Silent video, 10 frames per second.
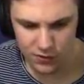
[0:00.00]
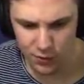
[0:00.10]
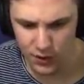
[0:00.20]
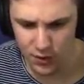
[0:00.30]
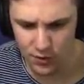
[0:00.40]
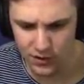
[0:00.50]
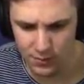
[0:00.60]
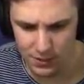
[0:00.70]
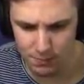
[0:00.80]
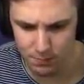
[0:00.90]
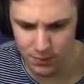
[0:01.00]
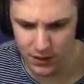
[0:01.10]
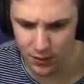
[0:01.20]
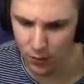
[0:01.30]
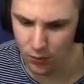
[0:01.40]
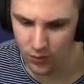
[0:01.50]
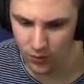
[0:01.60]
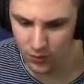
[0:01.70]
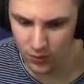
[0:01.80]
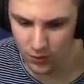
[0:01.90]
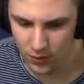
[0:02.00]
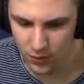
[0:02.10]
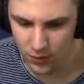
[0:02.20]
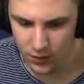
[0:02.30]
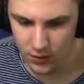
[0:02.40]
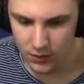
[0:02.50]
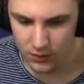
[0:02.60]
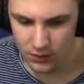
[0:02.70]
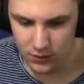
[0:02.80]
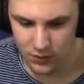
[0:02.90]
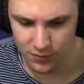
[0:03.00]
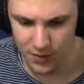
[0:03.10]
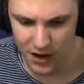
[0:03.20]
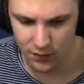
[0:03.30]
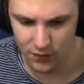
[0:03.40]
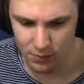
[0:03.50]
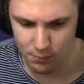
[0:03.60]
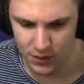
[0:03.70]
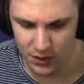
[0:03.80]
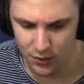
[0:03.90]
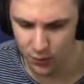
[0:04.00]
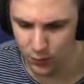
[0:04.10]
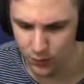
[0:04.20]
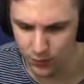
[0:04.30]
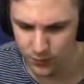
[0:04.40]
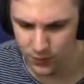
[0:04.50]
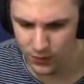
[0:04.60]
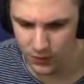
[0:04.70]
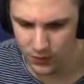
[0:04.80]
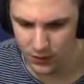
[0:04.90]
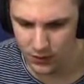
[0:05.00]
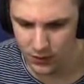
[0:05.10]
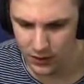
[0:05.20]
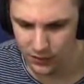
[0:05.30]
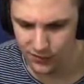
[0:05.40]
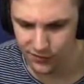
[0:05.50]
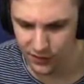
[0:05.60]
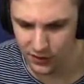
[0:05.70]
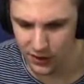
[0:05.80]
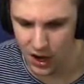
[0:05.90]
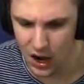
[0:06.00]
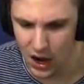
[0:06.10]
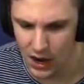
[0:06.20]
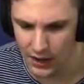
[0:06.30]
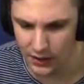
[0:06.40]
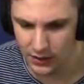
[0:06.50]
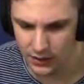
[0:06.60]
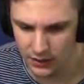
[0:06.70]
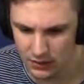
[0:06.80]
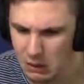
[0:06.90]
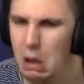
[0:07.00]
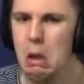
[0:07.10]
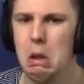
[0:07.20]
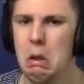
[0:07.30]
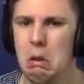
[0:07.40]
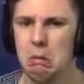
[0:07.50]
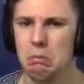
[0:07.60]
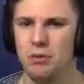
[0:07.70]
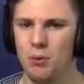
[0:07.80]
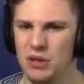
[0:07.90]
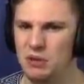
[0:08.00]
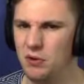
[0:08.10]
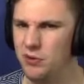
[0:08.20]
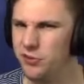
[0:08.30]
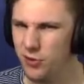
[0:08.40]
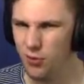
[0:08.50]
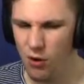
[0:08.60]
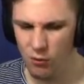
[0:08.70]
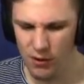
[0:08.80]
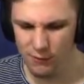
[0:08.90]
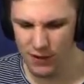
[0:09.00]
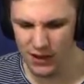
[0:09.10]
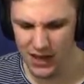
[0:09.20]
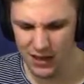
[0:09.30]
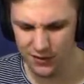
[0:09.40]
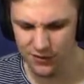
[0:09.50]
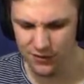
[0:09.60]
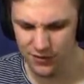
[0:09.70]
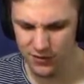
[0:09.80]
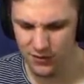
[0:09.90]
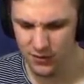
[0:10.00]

so we're going to meet Bill. come on. Because apparently Bill is the guy that we used to roll with, I guess?